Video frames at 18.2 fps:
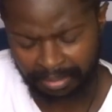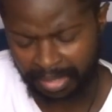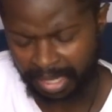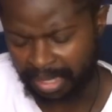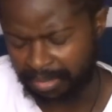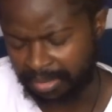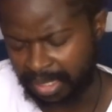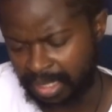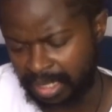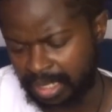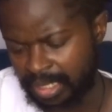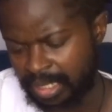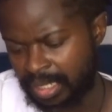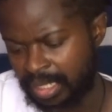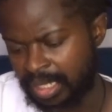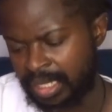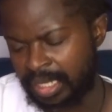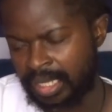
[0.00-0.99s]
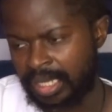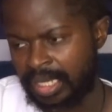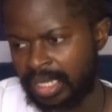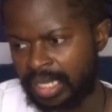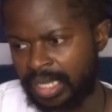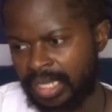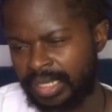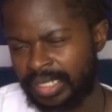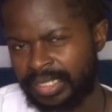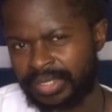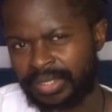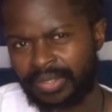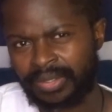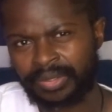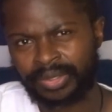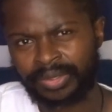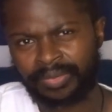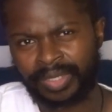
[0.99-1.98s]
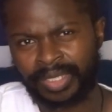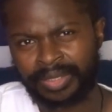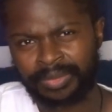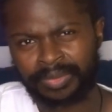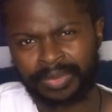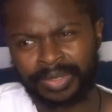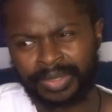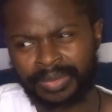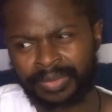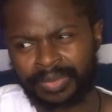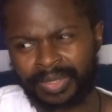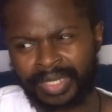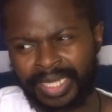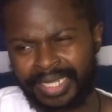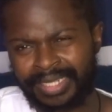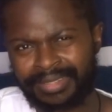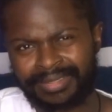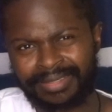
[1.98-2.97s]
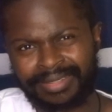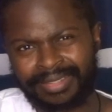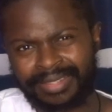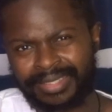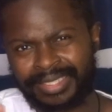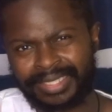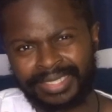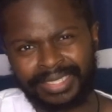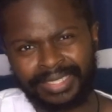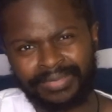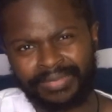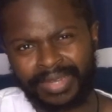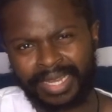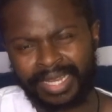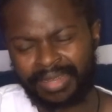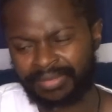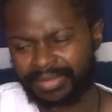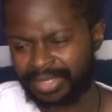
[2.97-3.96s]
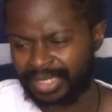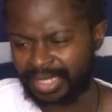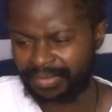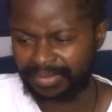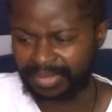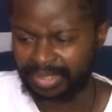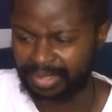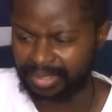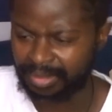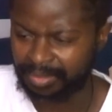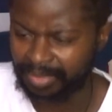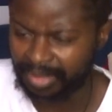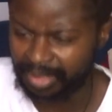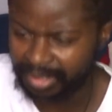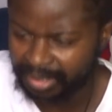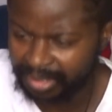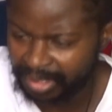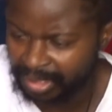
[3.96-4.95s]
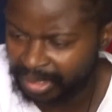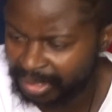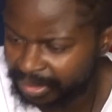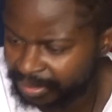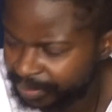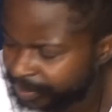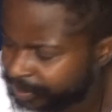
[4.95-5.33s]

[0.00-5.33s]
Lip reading: maybe. And these all-terrain ones were like $65 or $70, something like that.